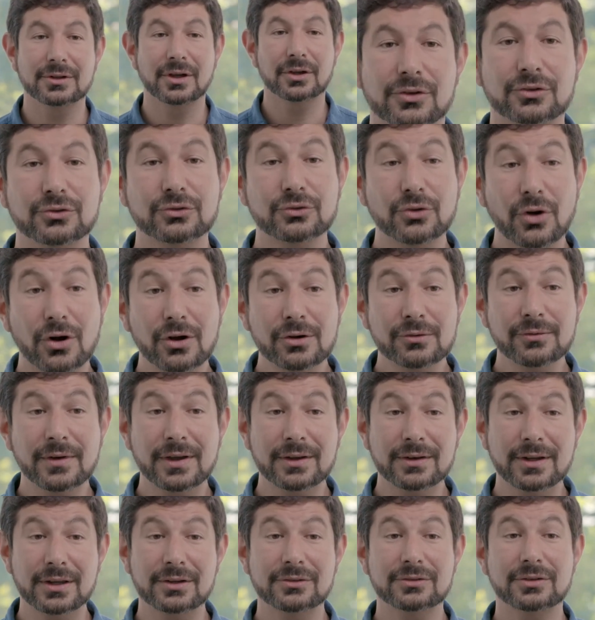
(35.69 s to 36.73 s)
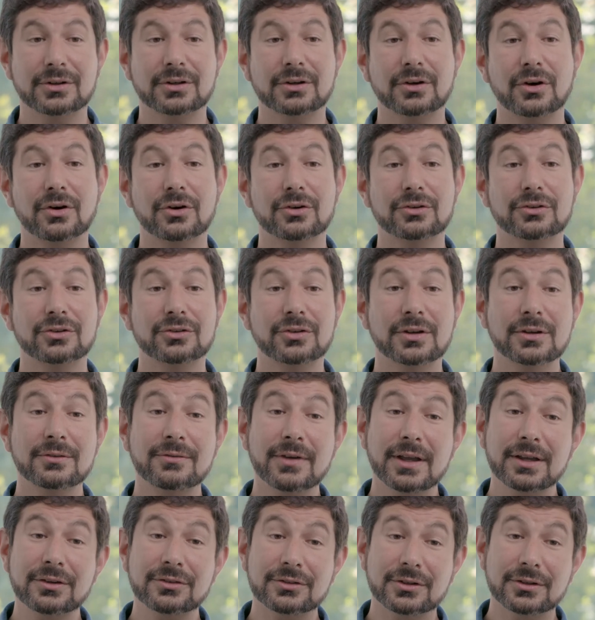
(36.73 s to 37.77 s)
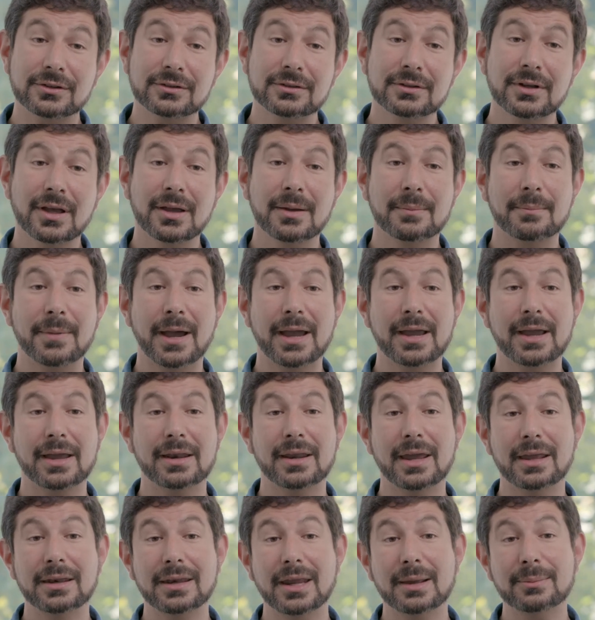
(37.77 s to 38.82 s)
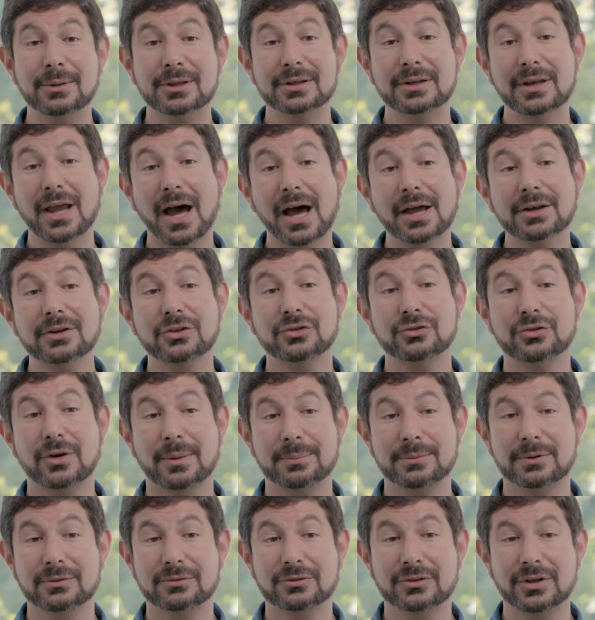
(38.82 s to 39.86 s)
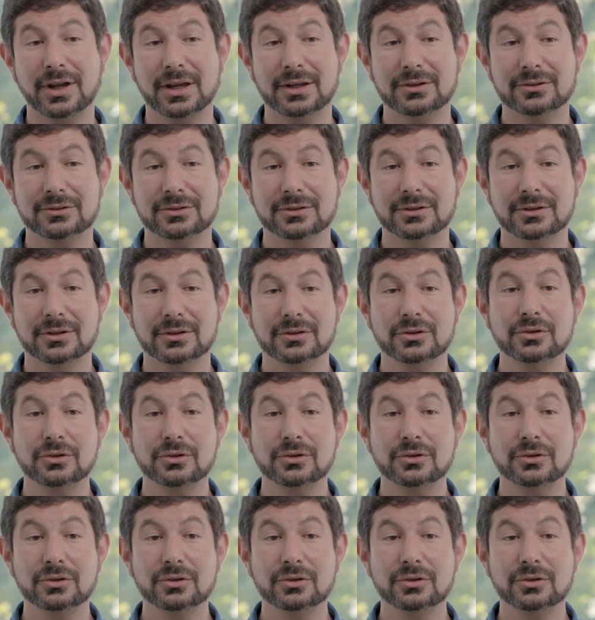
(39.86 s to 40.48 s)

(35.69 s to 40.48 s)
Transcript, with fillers: A strong foundation encourages innovation by enabling non-disruptive change.